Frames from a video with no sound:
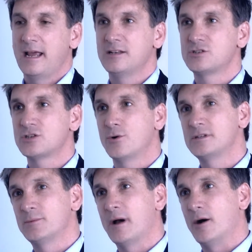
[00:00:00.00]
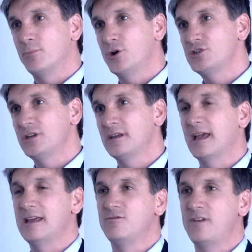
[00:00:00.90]
And so it's about pushing
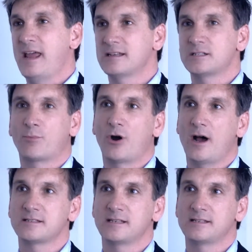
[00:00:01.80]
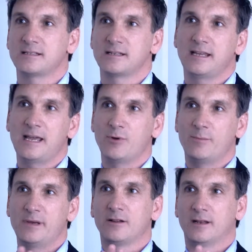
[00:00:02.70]
advanced processing
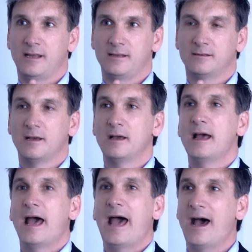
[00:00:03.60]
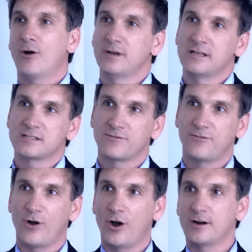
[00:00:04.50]
capability out as
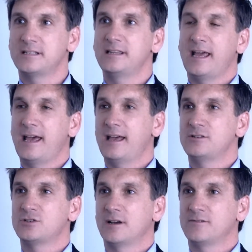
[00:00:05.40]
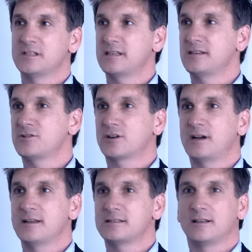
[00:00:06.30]
far to the edge of the sensor
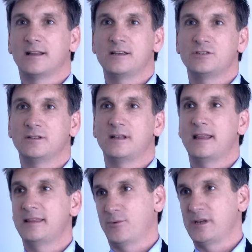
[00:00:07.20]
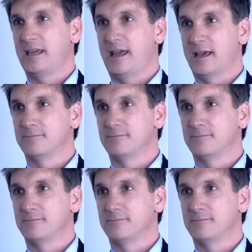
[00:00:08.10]
constellation that we can.